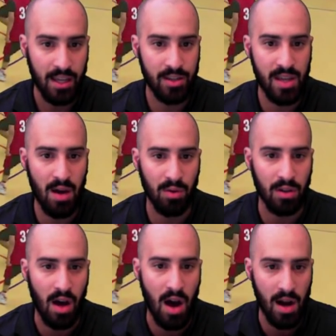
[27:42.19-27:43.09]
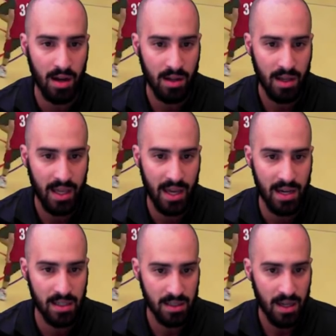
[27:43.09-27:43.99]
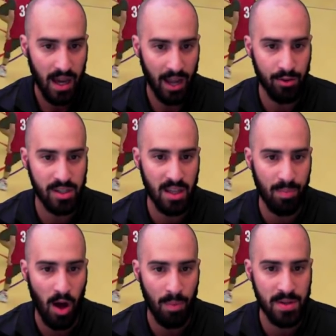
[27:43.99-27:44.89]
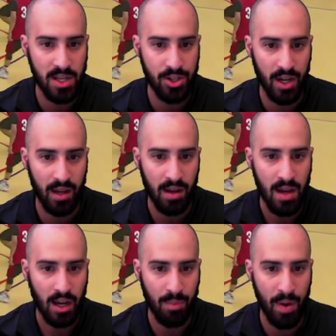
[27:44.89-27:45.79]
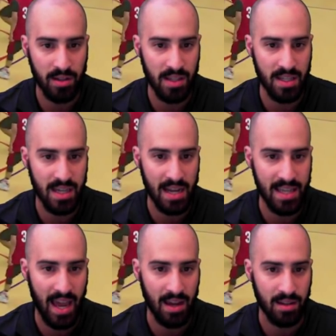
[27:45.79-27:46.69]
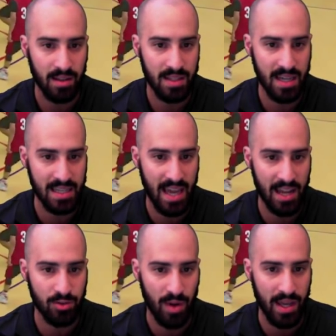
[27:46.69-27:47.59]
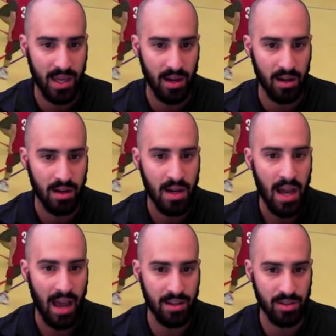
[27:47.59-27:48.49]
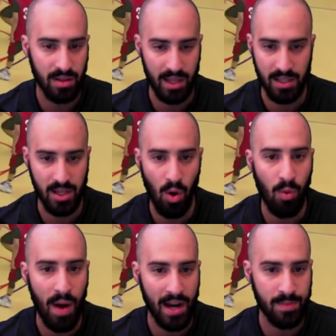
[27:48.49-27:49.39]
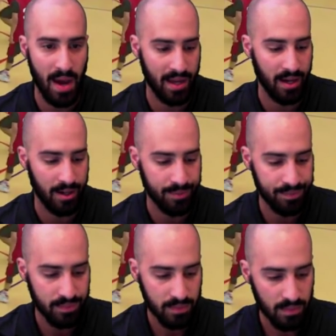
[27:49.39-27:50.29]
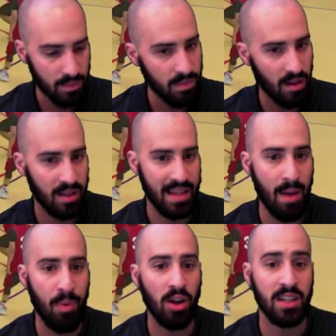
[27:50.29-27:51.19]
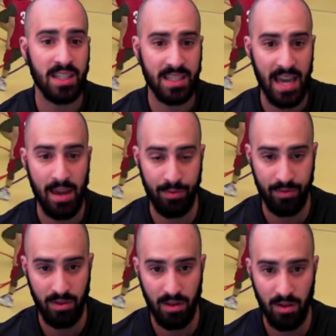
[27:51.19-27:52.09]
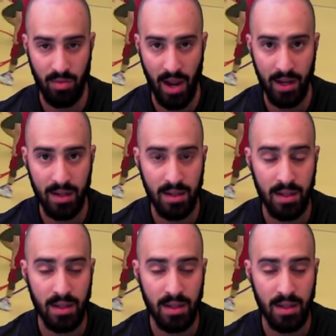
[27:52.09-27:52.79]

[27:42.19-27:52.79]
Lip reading: you see how long he is, and you see the ball positioning compared to this guy's hand. This guy's hand's right here, and his whole body's back here. That ball is safe, right?